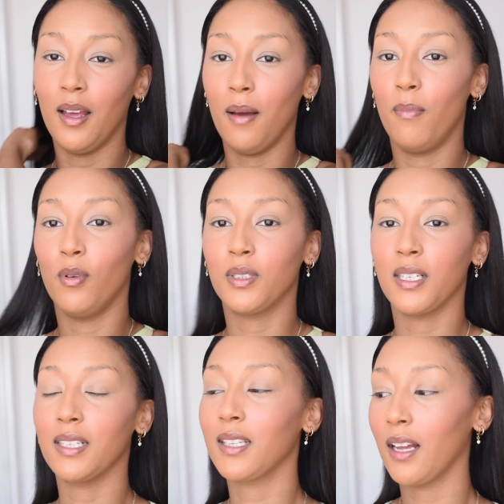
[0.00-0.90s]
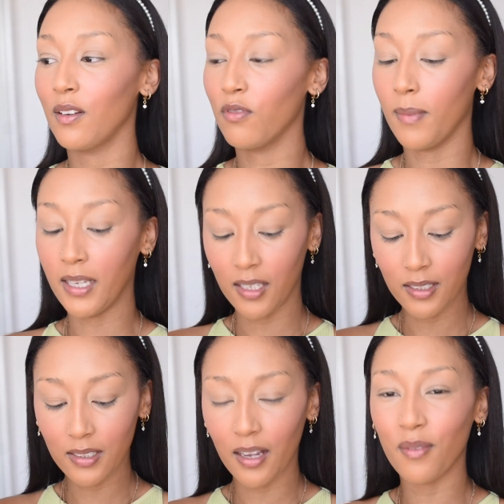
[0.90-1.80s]
I bought a ton for my
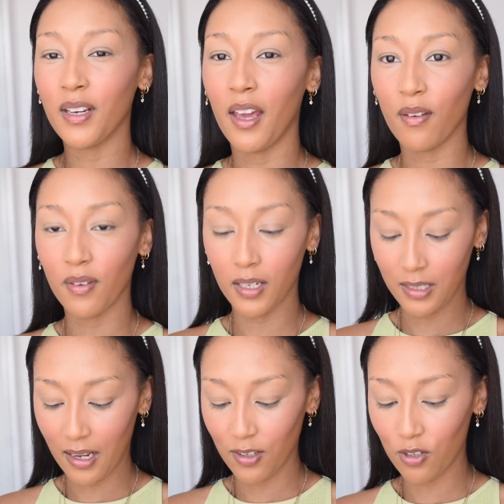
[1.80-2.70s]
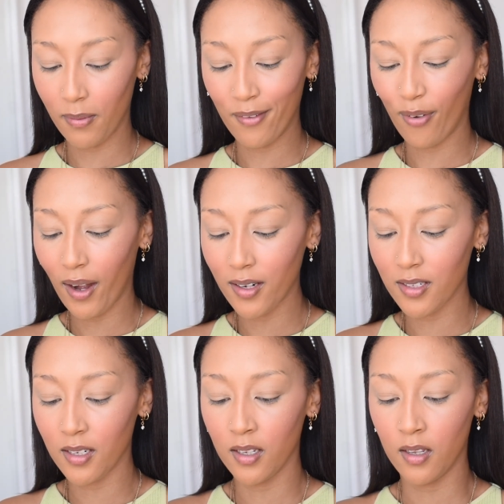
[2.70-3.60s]
kit. I even gave a ton to my friend
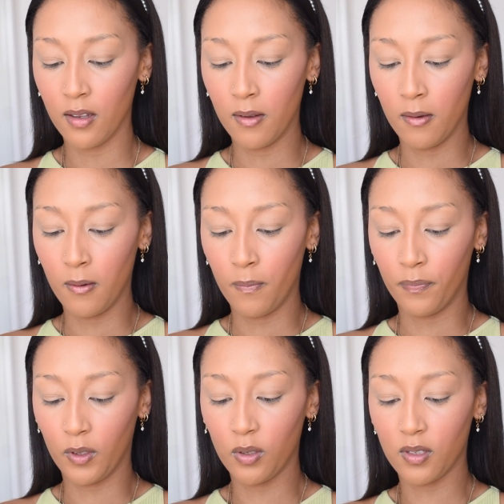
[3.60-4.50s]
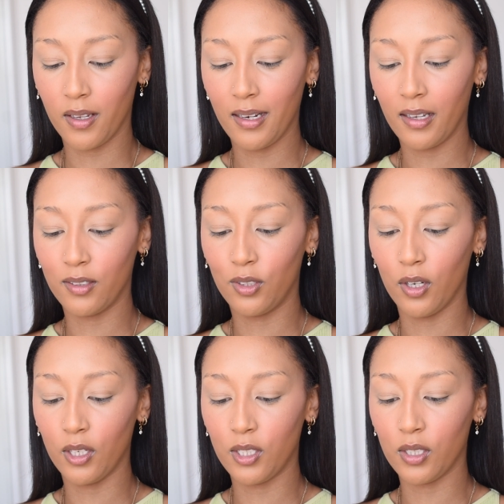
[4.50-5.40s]
because they like
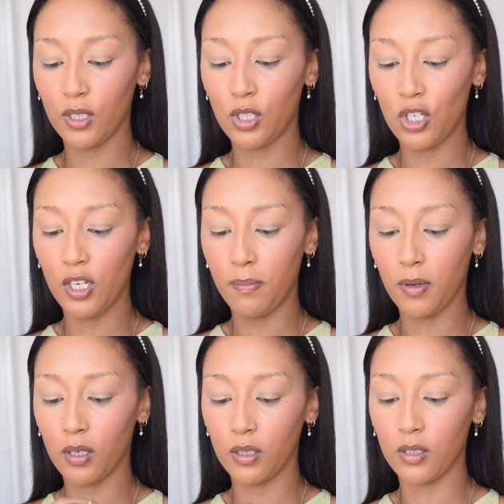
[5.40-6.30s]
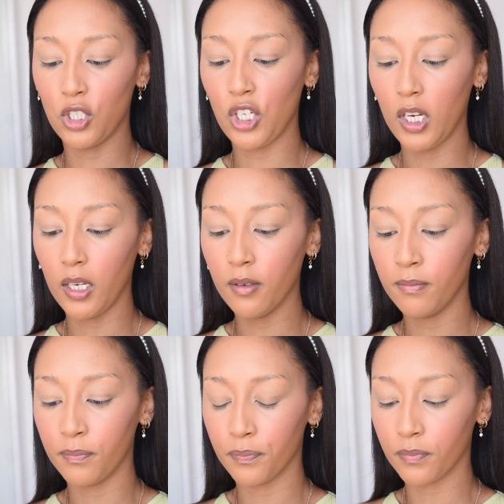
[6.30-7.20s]
dirt cheap on Shein,
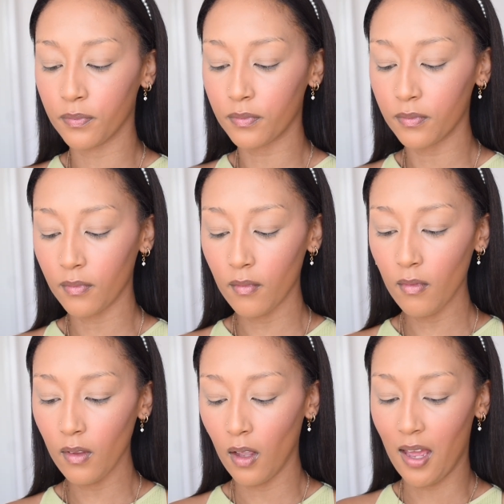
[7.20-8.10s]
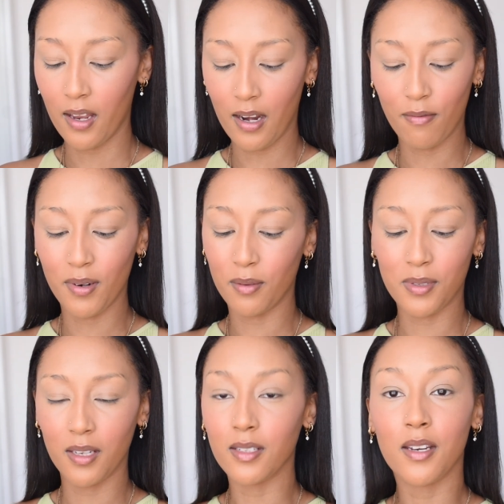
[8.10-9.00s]
and I've been
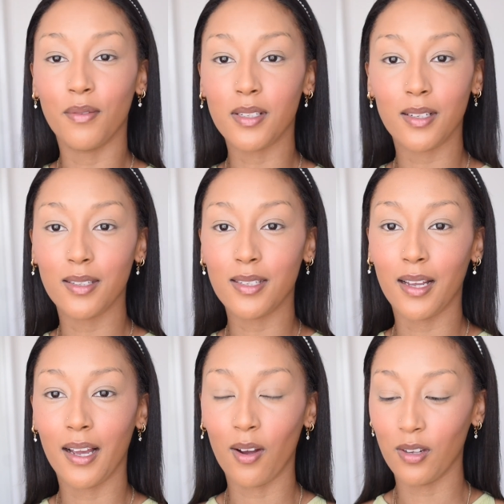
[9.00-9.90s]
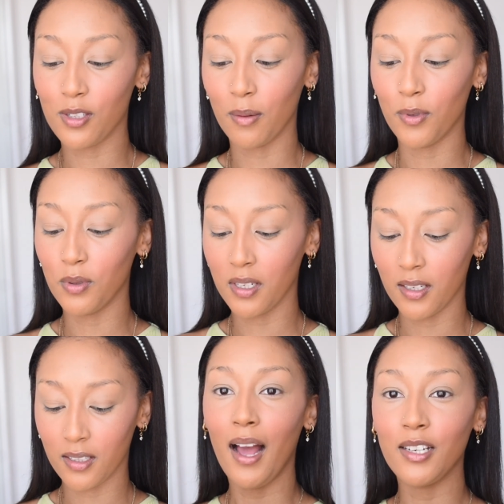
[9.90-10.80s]
obsessed ever since. Like, I can't stop using
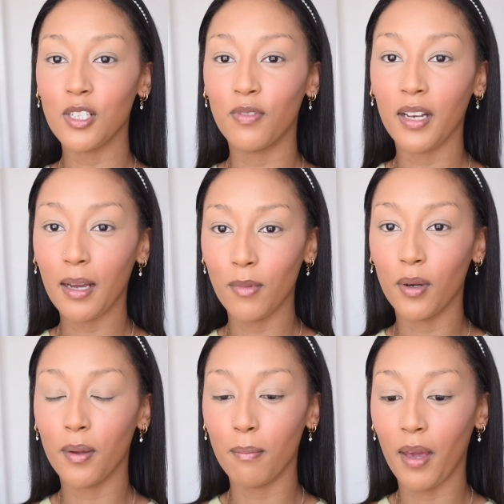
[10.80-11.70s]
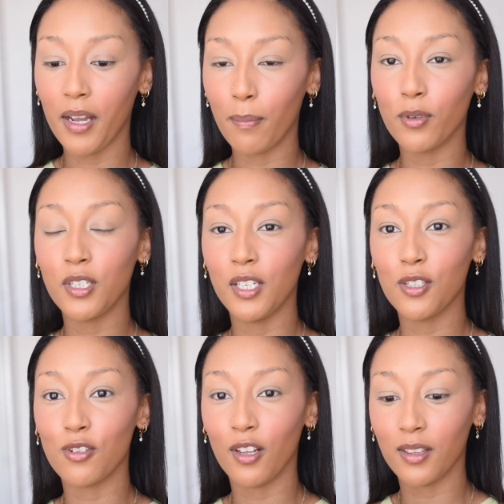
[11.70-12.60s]
it. I just feel like my makeup routine
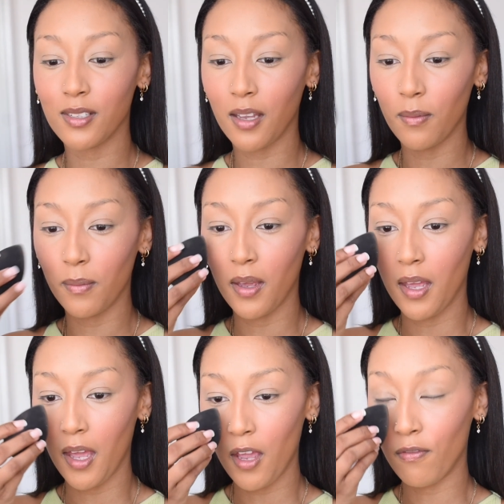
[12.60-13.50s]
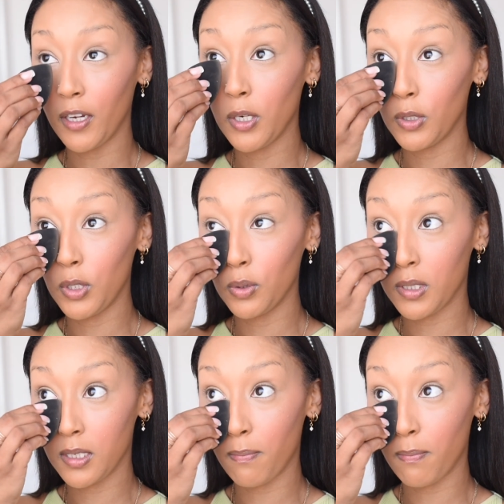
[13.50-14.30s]
is not the same if I don't use this